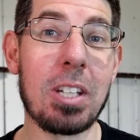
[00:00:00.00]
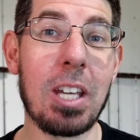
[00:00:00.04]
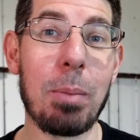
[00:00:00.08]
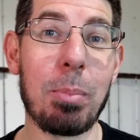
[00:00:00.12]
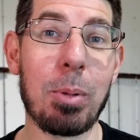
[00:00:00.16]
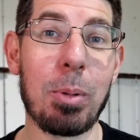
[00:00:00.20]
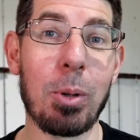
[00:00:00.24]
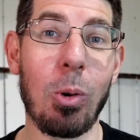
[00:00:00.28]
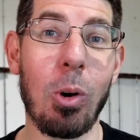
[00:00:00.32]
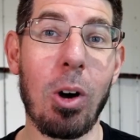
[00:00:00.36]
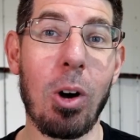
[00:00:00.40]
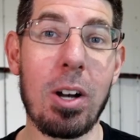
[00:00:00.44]
keep
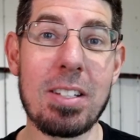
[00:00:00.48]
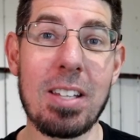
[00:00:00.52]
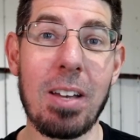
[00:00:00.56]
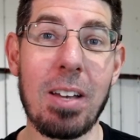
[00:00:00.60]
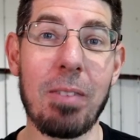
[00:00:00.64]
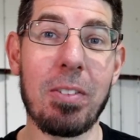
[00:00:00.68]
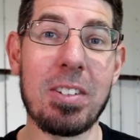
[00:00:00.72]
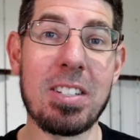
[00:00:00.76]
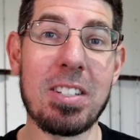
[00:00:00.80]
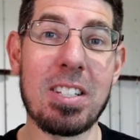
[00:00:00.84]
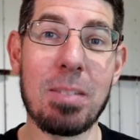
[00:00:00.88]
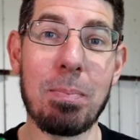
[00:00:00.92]
your eyes out
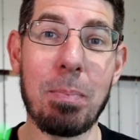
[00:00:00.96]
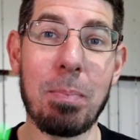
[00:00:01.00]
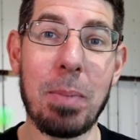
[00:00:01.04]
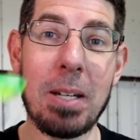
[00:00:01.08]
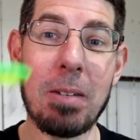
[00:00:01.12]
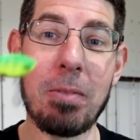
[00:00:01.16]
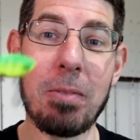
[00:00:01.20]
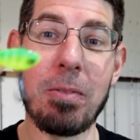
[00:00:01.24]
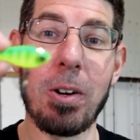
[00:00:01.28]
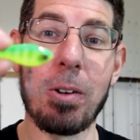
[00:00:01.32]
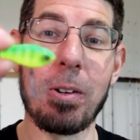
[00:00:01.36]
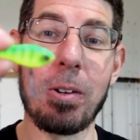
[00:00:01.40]
for
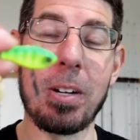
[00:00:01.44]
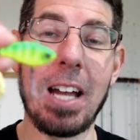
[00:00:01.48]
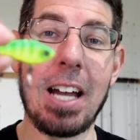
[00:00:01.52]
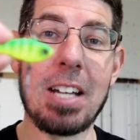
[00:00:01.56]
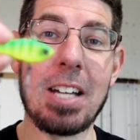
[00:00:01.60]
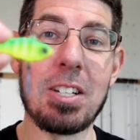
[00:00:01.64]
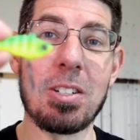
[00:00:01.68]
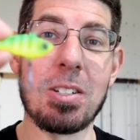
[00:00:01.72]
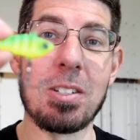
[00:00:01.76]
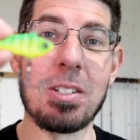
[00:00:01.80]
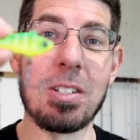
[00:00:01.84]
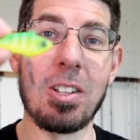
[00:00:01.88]
spinner
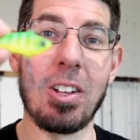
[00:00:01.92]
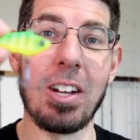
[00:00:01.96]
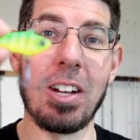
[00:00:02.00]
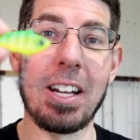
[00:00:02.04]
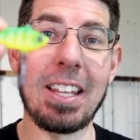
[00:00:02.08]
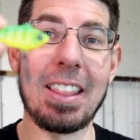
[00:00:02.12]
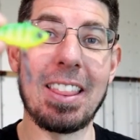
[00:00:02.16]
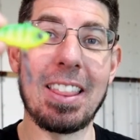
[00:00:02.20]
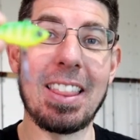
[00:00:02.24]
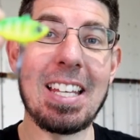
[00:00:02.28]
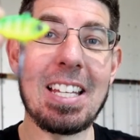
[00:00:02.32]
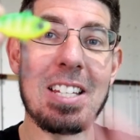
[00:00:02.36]
variations like